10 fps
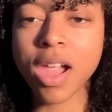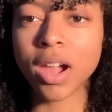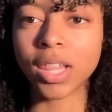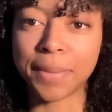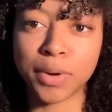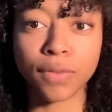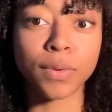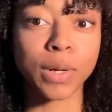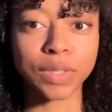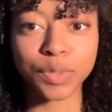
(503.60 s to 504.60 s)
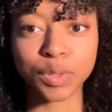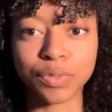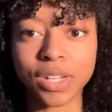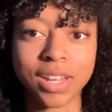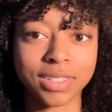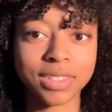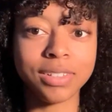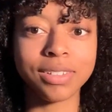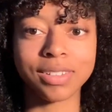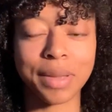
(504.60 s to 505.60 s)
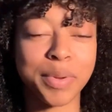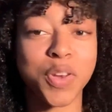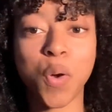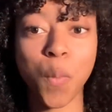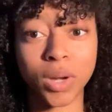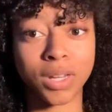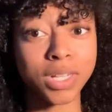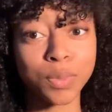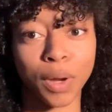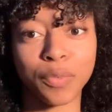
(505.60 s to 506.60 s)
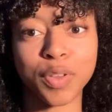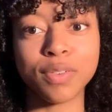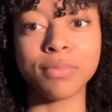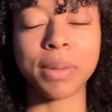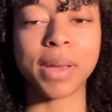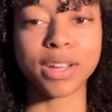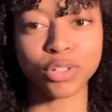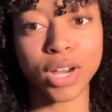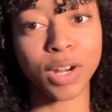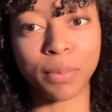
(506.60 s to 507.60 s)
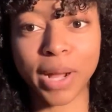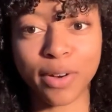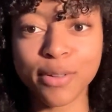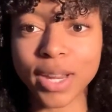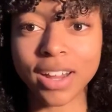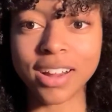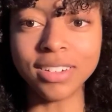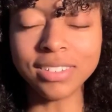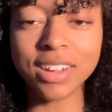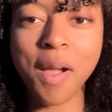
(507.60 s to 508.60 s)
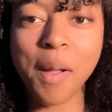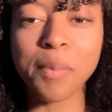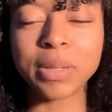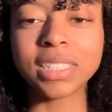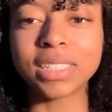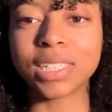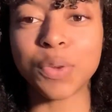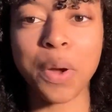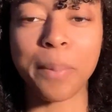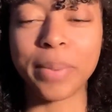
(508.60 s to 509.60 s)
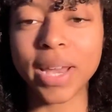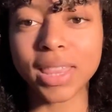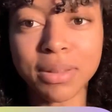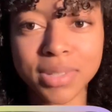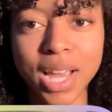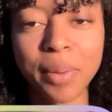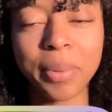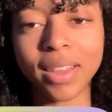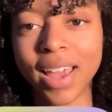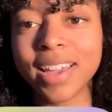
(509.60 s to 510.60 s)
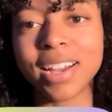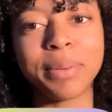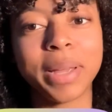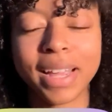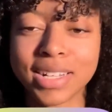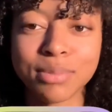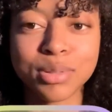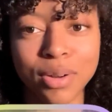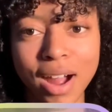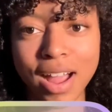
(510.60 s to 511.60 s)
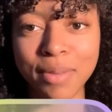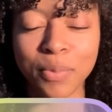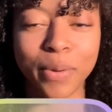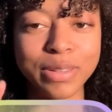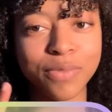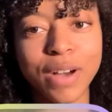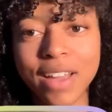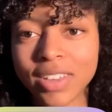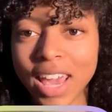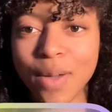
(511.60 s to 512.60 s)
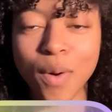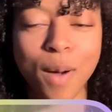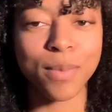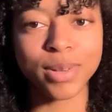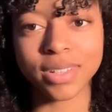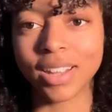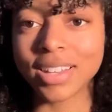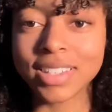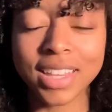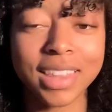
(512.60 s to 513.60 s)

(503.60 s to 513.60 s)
Let me know if it works for you. If it doesn't, let me know what does work for you. Maybe I can try it on my own hair. Please give this video a big thumbs up, like, comment, and subscribe. Road to 5K. We're almost there. Let's get there.